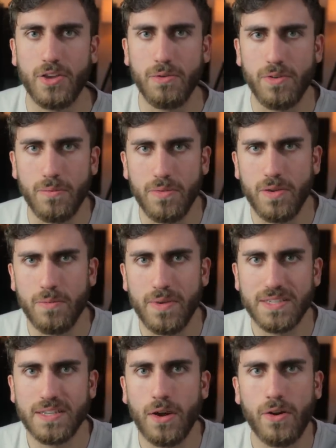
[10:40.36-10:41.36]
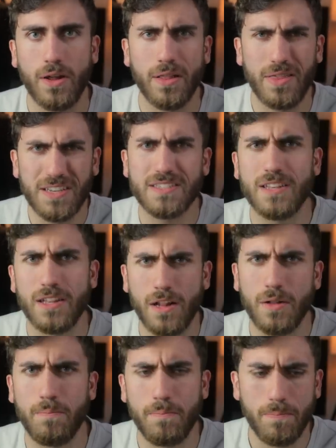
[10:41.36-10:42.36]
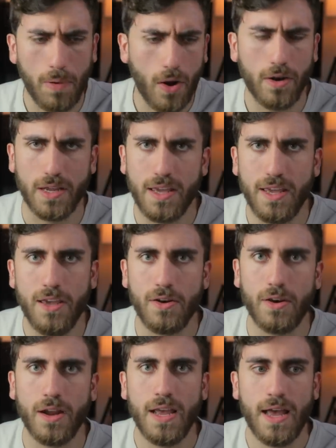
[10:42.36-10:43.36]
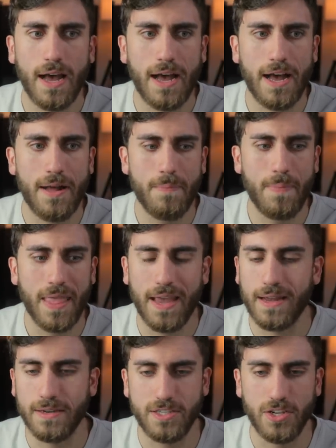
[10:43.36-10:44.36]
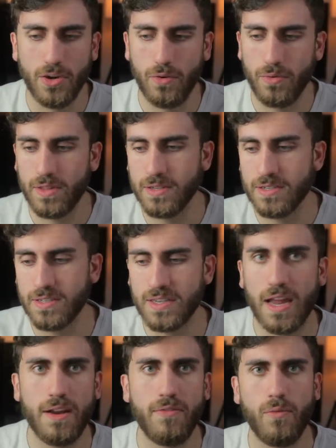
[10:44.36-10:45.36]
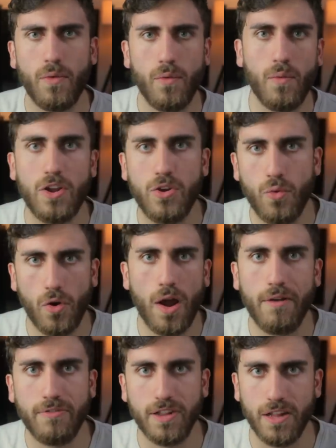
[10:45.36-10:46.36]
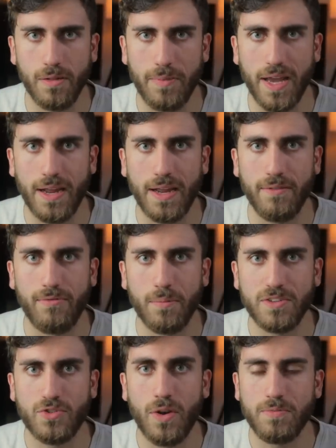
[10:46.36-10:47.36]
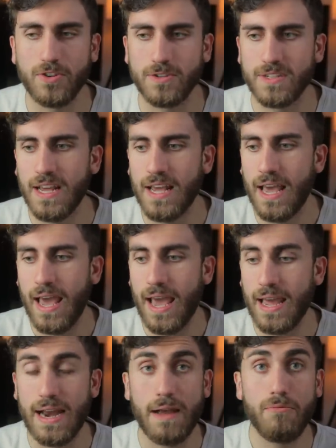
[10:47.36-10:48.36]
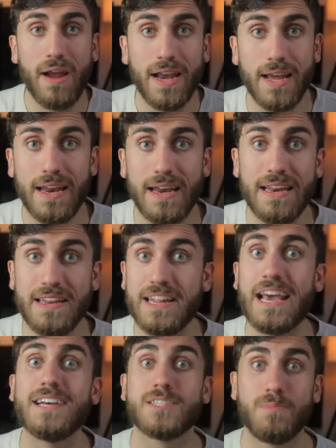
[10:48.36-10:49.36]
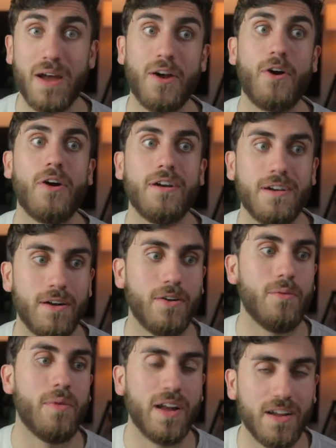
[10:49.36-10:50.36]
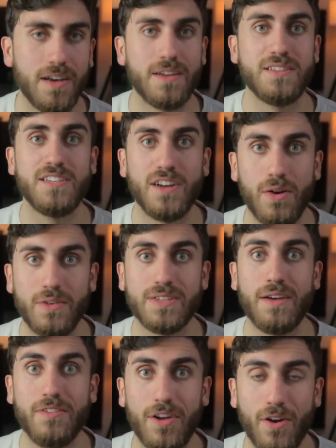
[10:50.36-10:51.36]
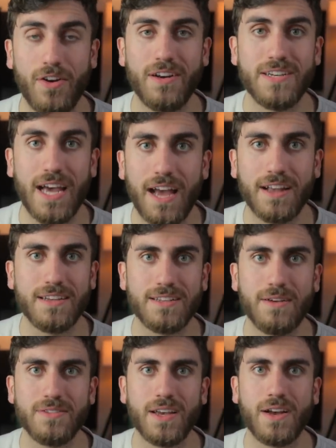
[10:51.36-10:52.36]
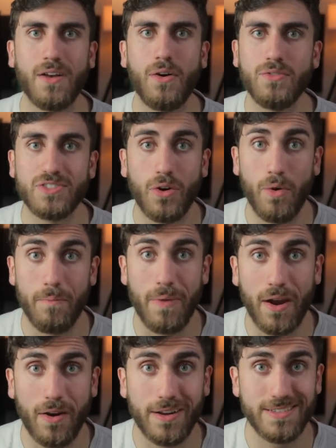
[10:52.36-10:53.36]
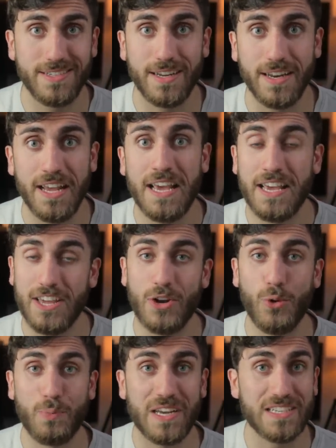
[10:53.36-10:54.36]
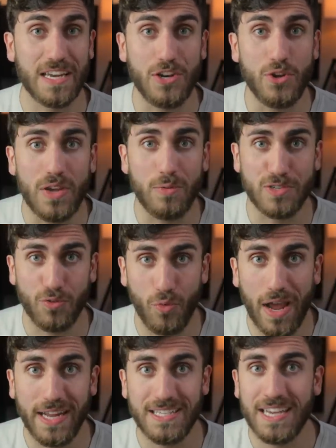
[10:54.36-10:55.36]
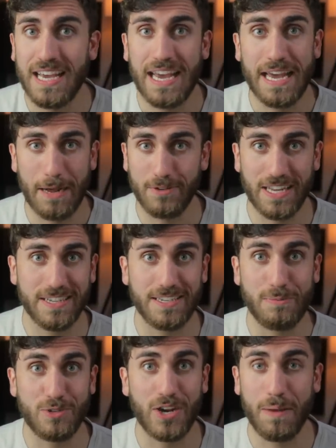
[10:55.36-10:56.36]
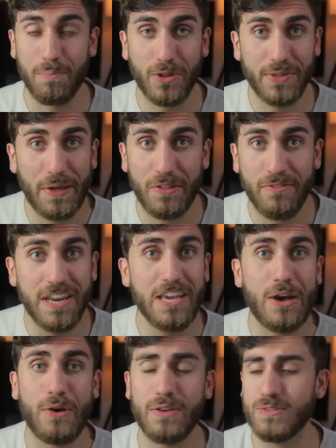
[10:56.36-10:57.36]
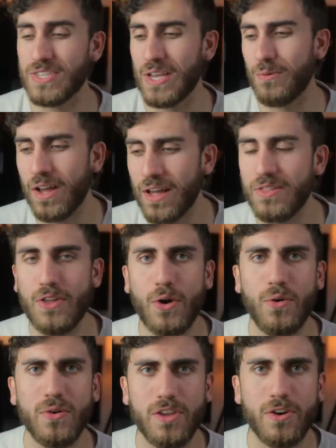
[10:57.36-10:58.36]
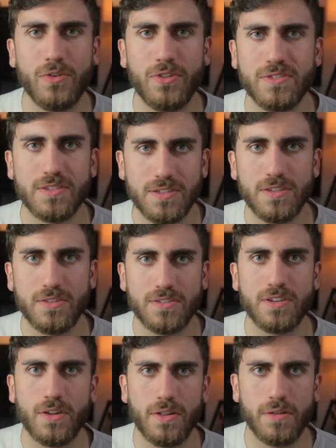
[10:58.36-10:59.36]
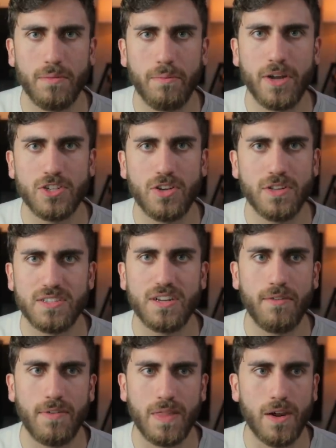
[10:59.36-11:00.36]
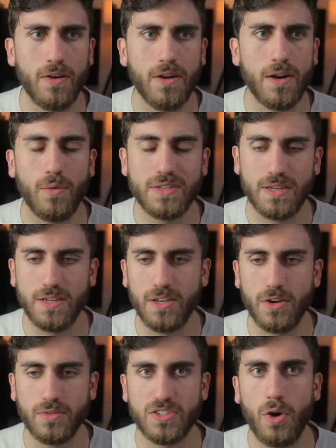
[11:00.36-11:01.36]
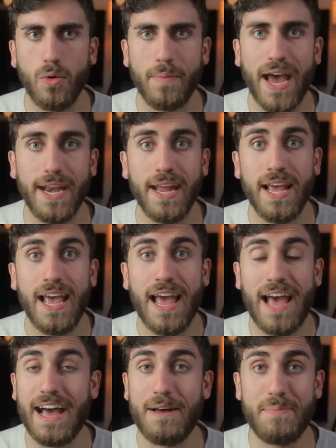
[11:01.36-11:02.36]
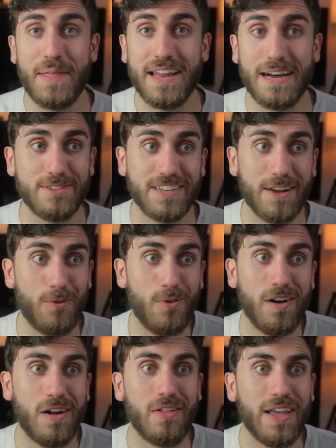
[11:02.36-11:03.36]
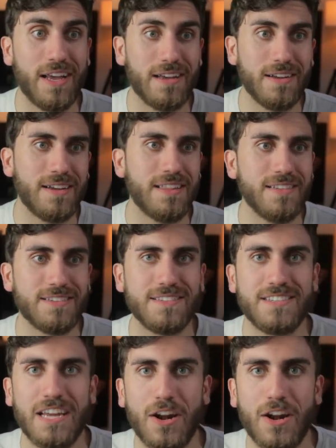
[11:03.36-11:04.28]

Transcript: you, you, you missed out on on this little part here, um, and you know, this is kind of where you were off a little bit, and from the scriptures. And I read it, and yes, my heart, oh my goodness, you know, I was having a heart attack because I was like, oh, so embarrassed, and you know, because I knew he was right, and I was asking him, should I pull down the video? And he was like, well, no, you know, there's there's still a bunch of good stuff in there, and it wasn't, you know, so bad. Um, and I was like, wow, like oh, this is